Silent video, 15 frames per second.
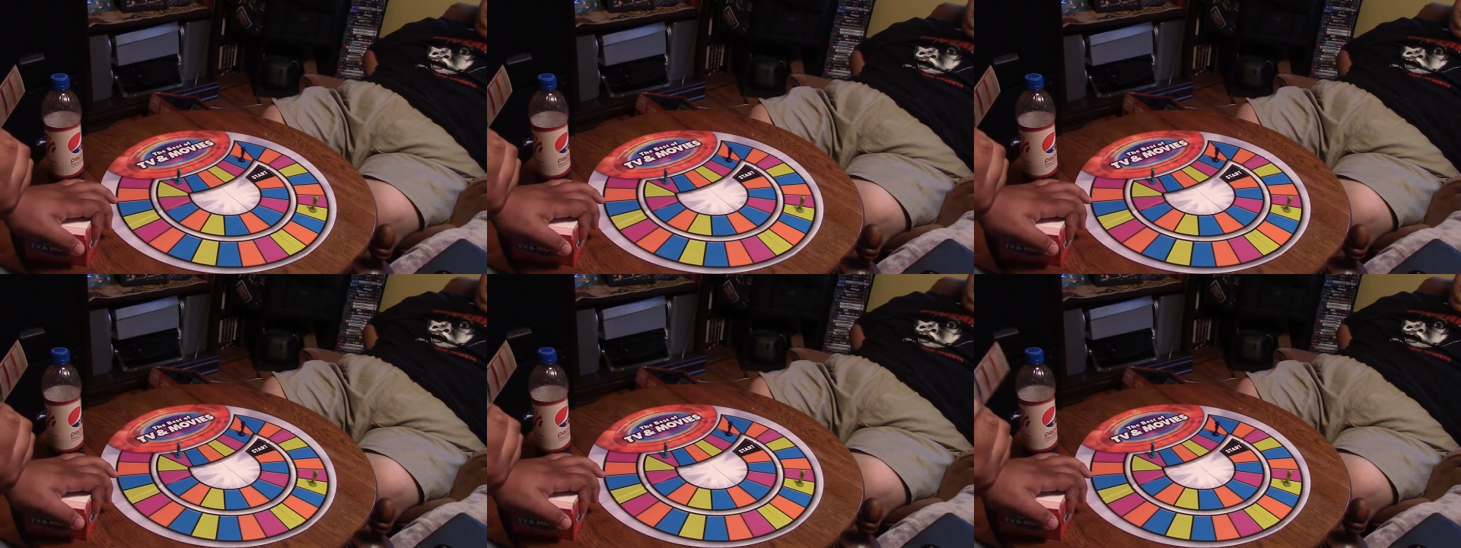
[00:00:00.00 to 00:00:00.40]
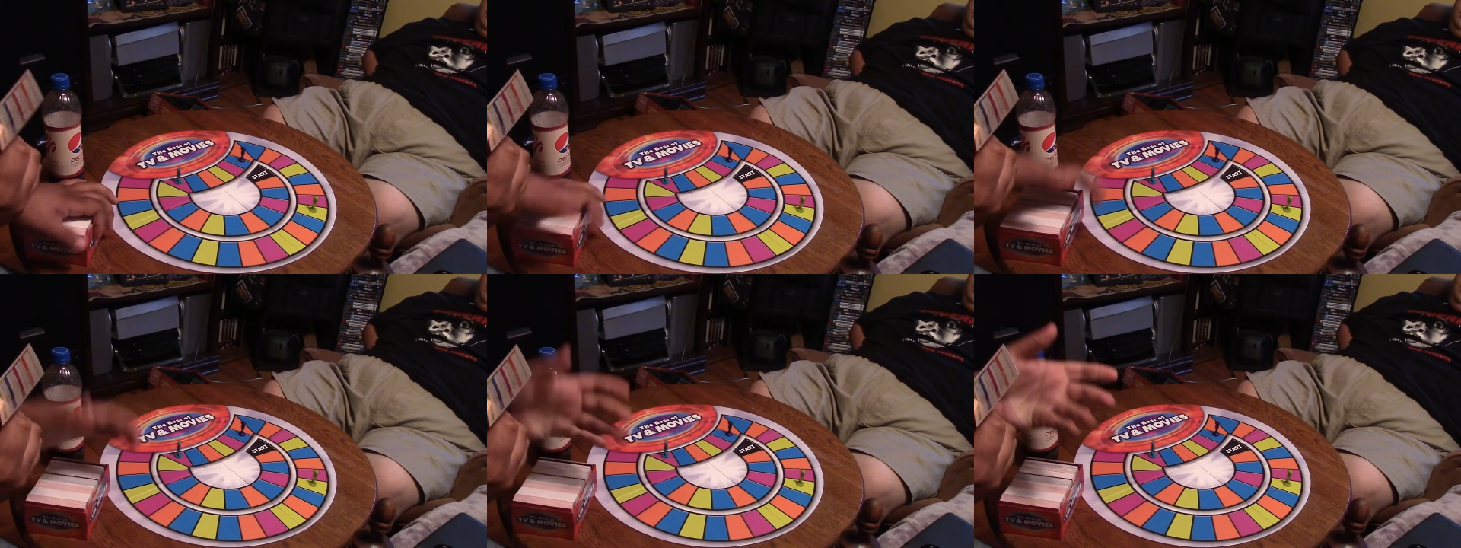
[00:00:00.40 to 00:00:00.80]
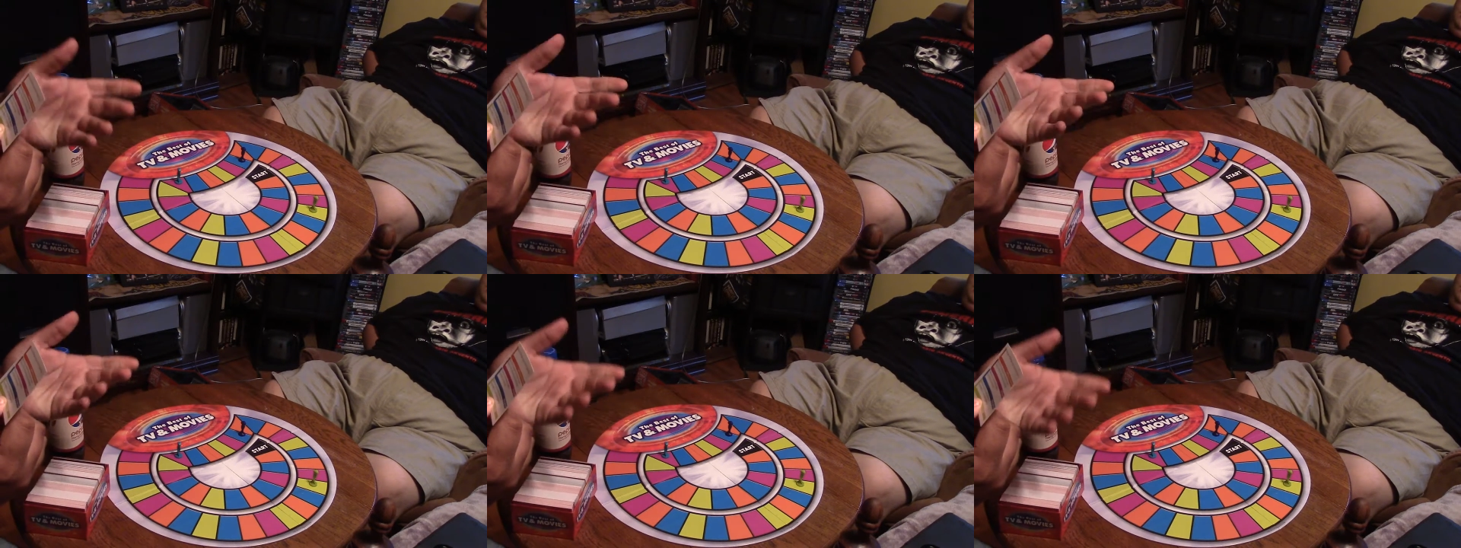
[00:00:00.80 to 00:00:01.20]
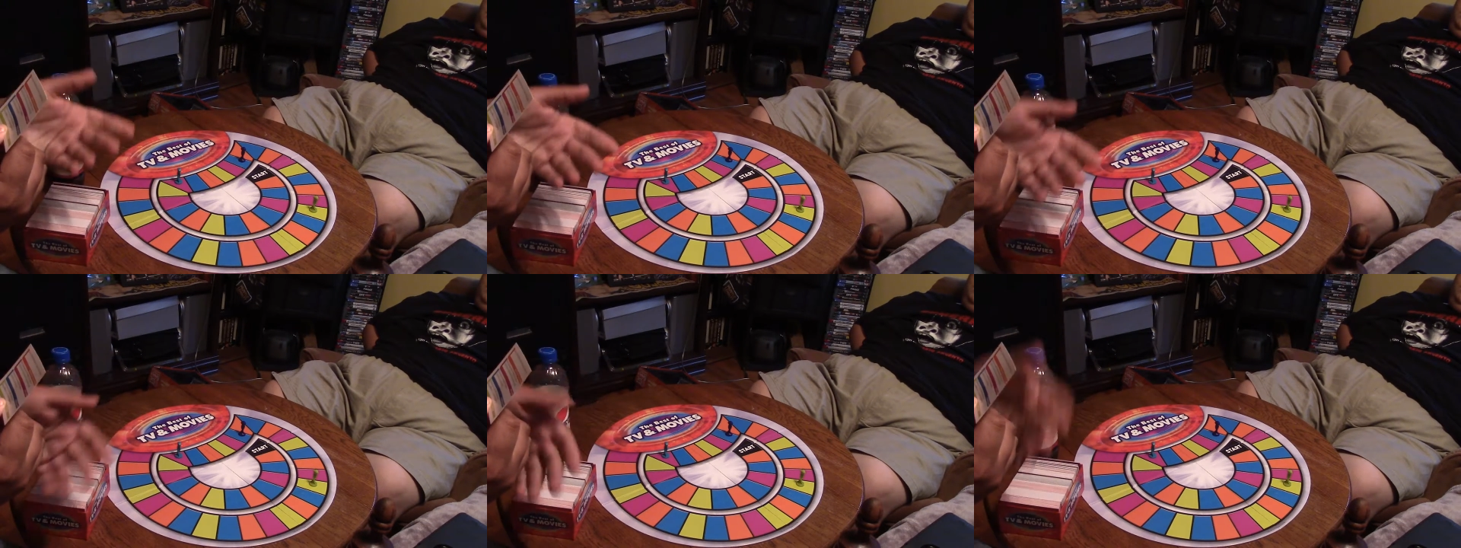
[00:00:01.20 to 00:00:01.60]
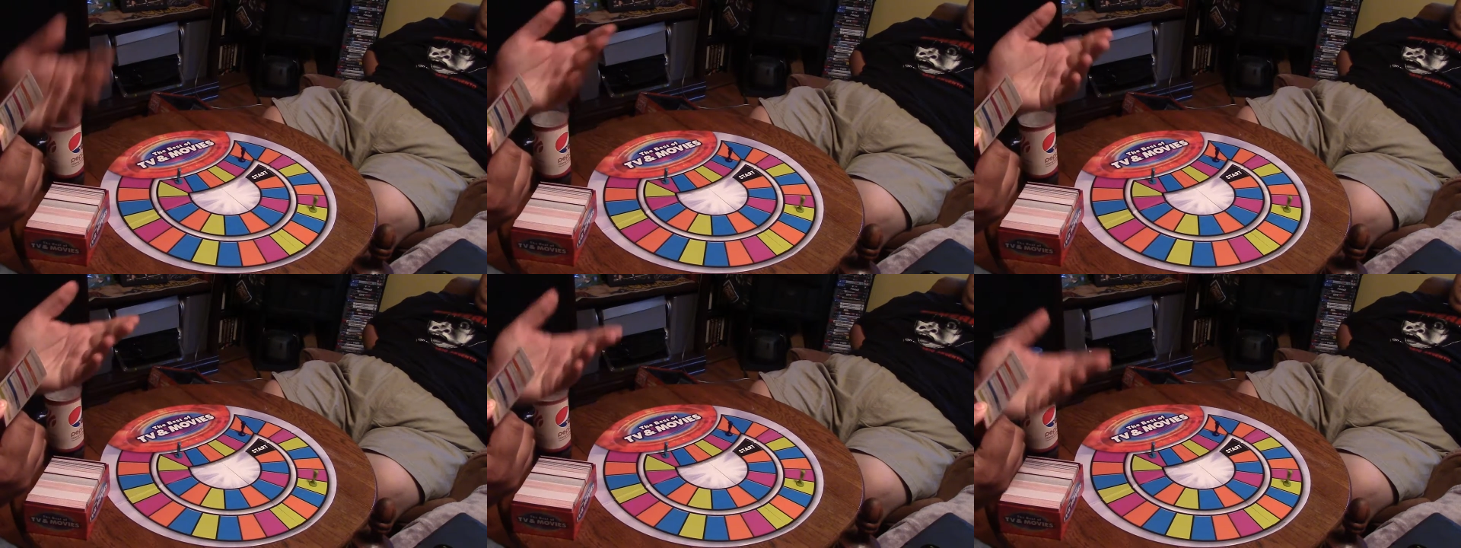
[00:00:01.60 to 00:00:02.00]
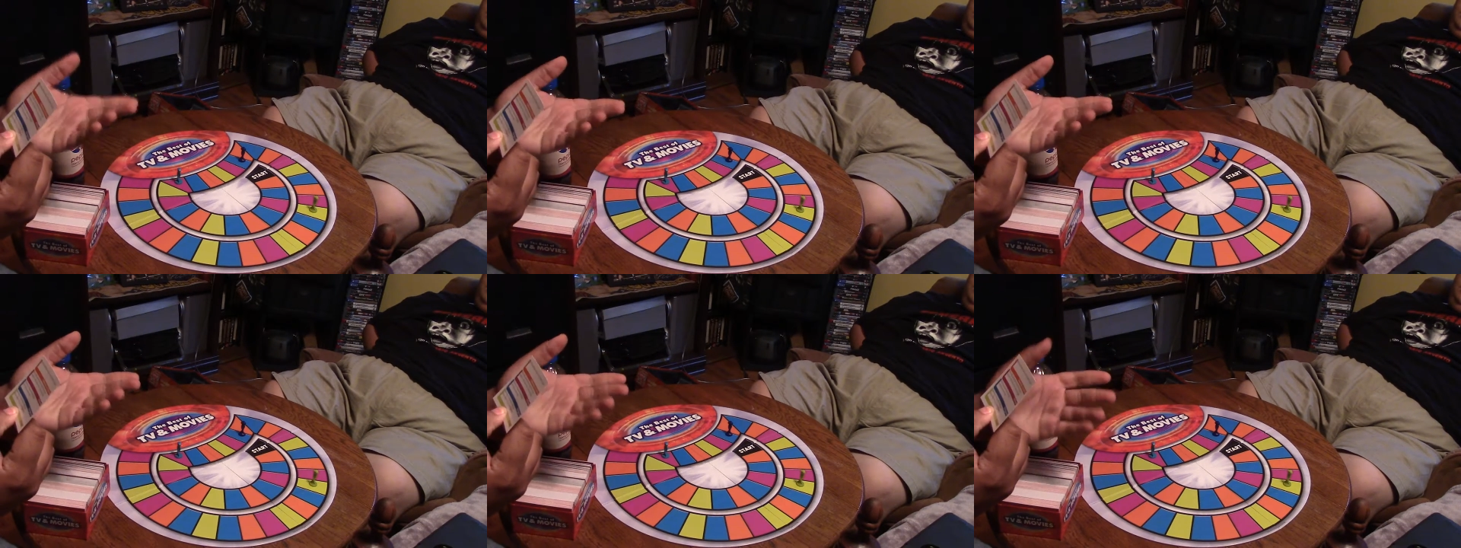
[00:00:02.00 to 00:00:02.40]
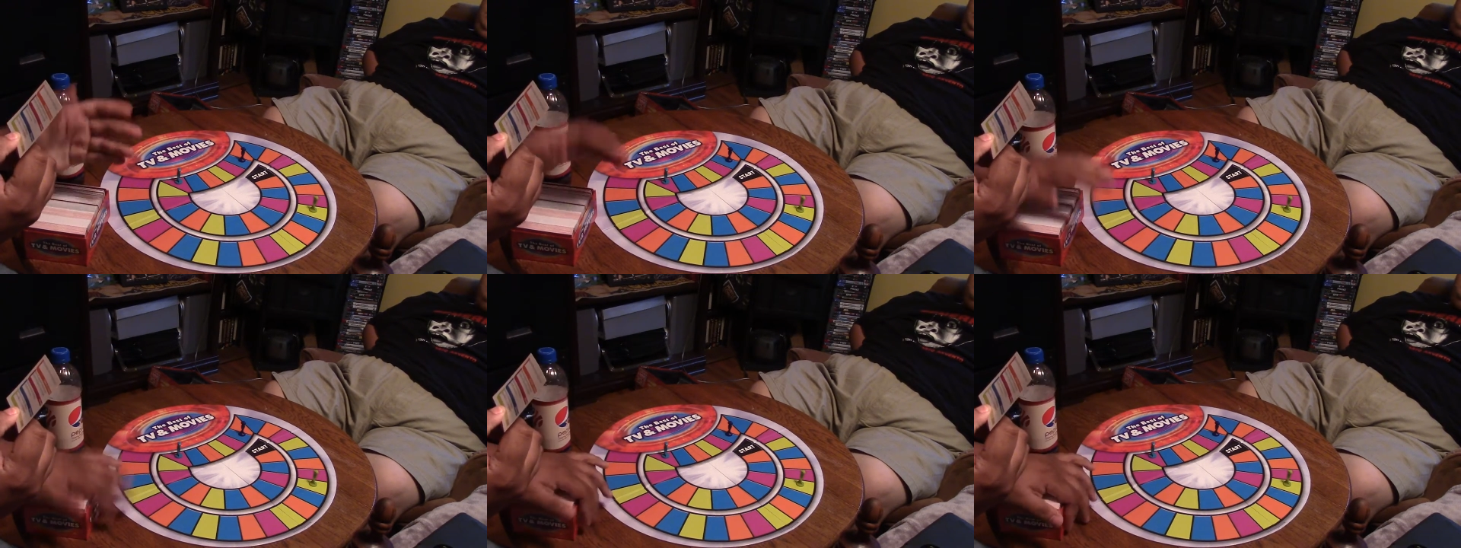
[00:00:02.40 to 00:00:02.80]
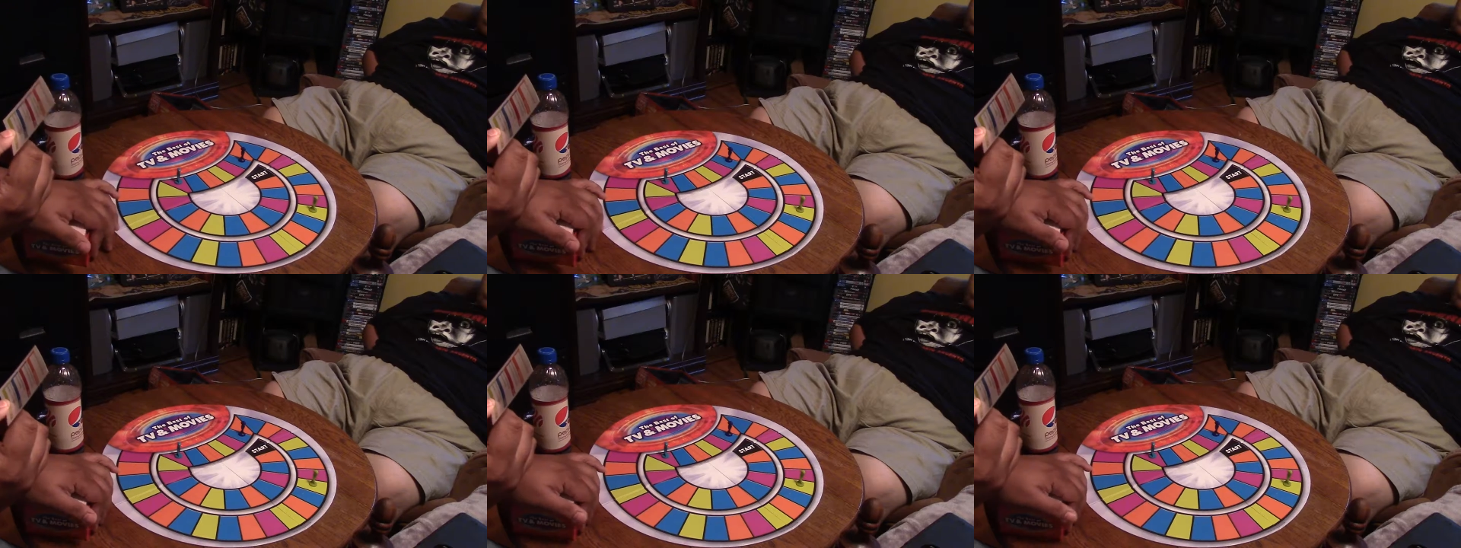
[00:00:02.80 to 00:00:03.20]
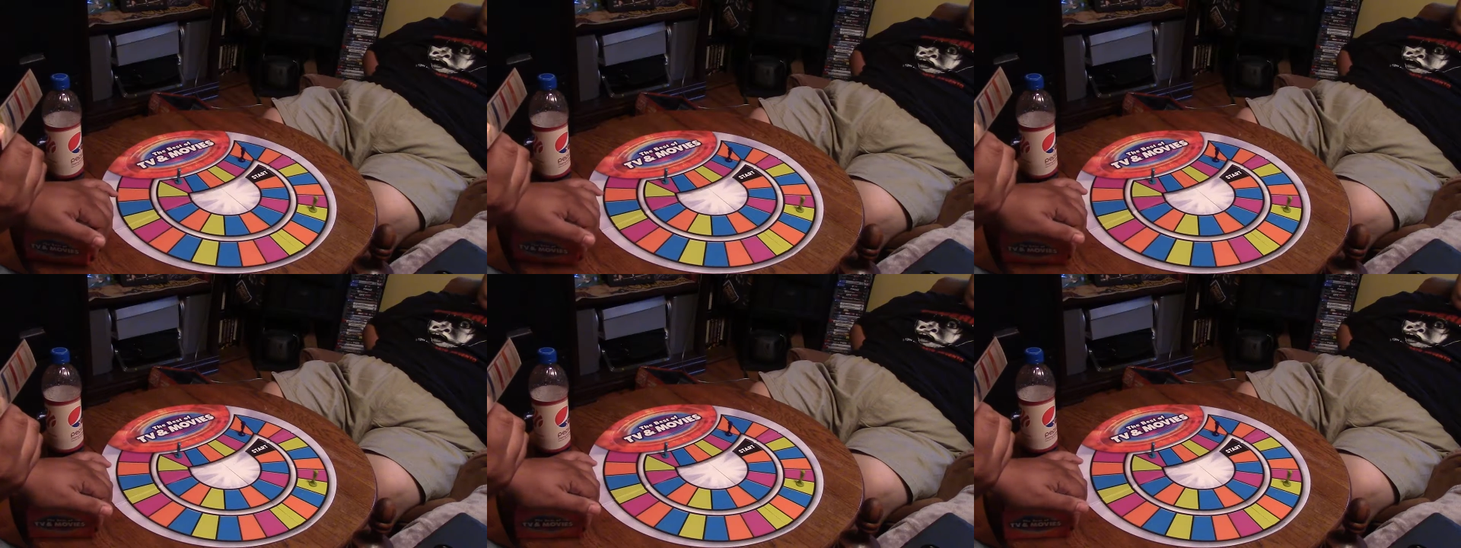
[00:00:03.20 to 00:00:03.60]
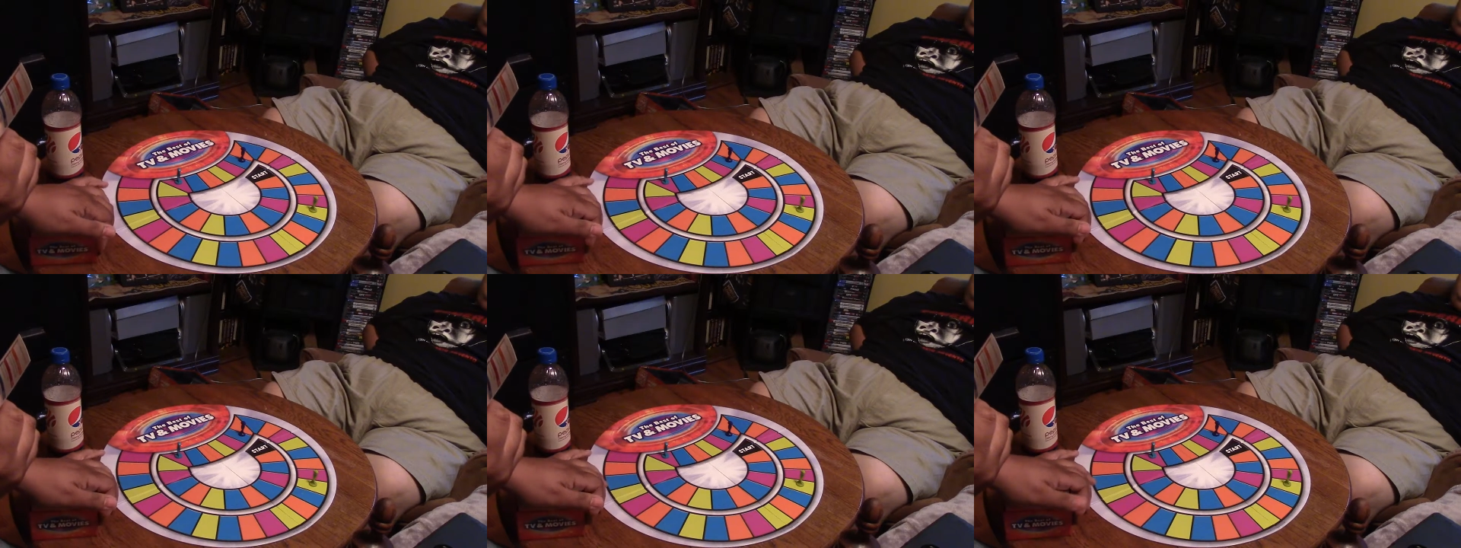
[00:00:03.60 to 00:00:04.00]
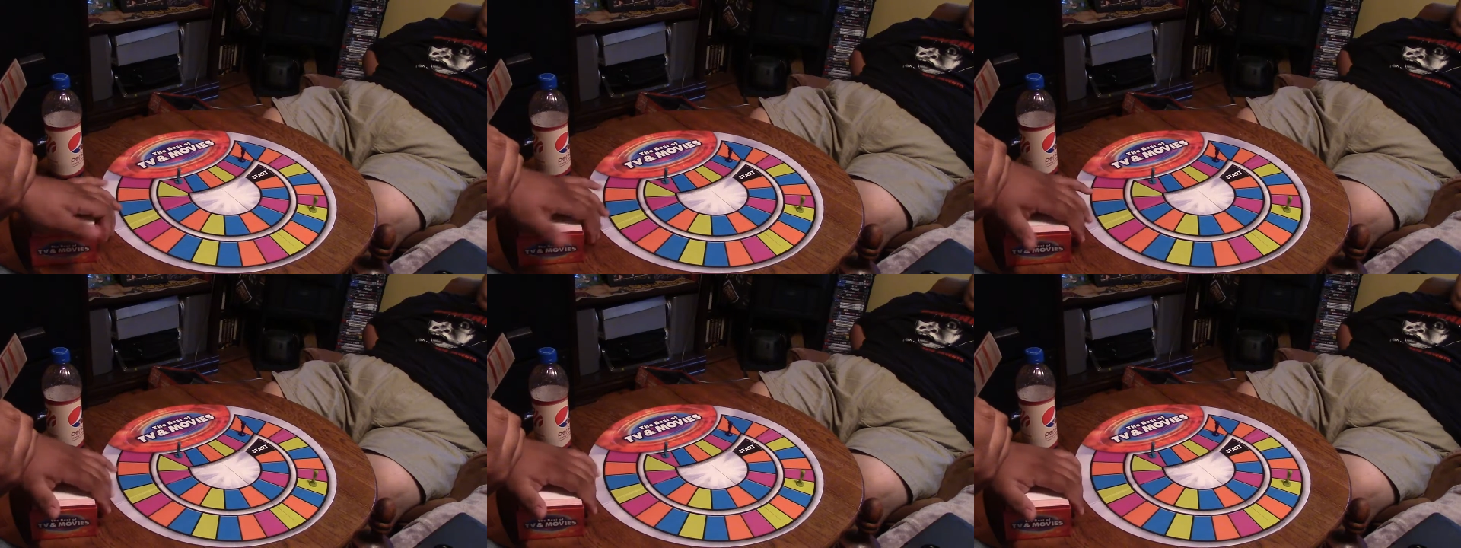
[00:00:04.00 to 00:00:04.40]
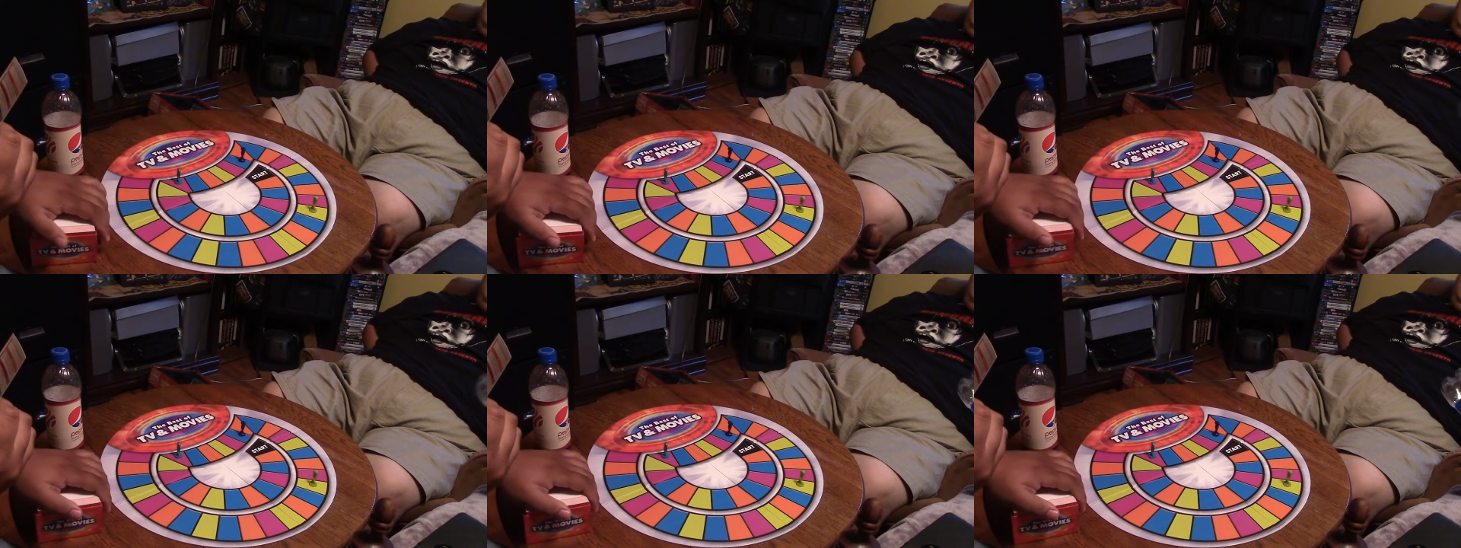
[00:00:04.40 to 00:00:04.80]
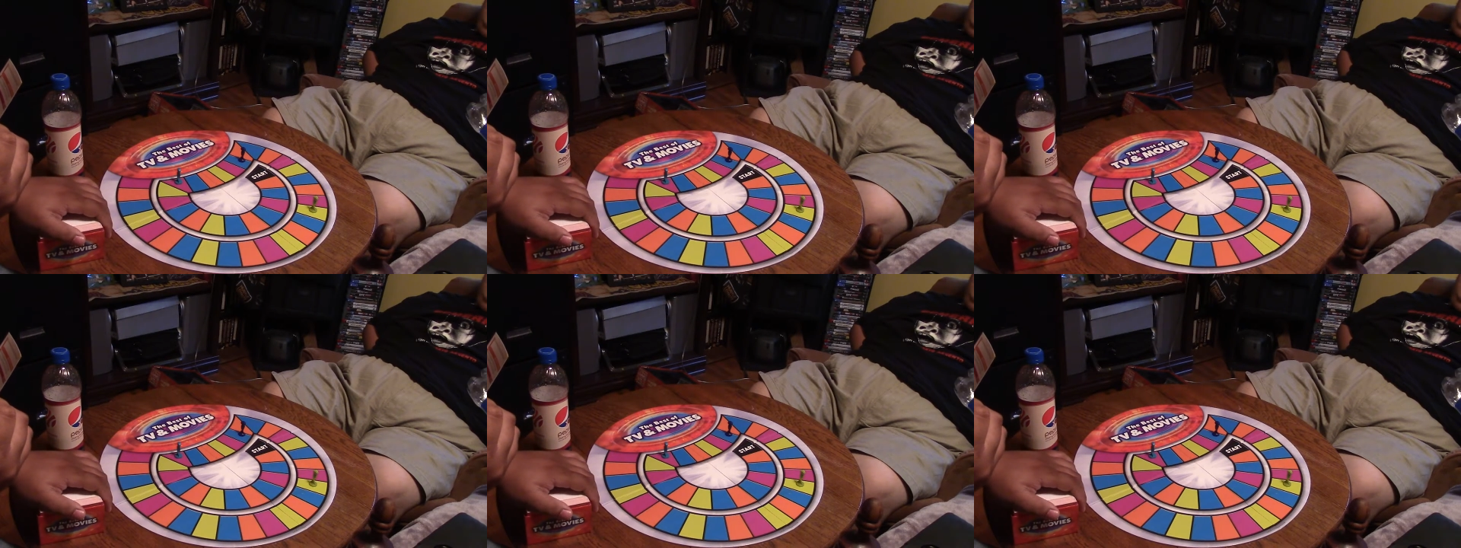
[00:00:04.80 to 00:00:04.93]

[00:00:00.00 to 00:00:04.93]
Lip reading: [unreadable: no face in view]